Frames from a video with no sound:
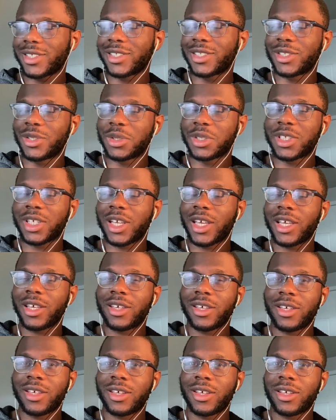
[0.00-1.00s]
Touche.
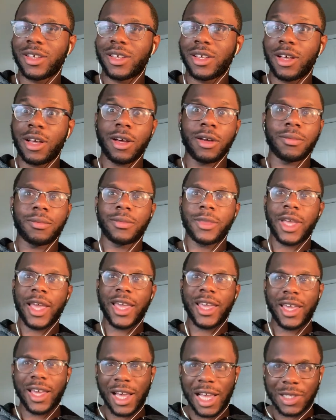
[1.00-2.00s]
Oh, hey
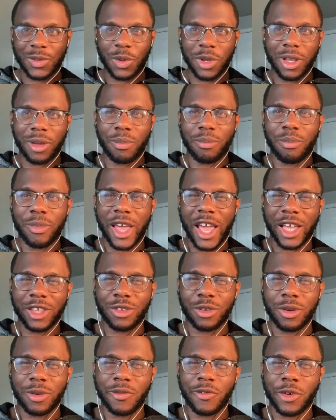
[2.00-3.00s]
guys, welcome back
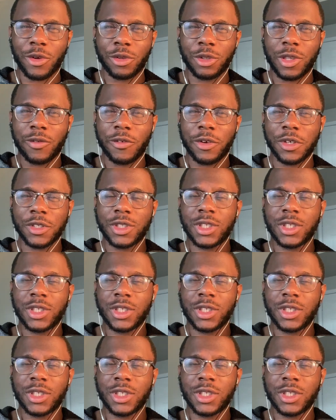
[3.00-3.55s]
to the Vultiverse.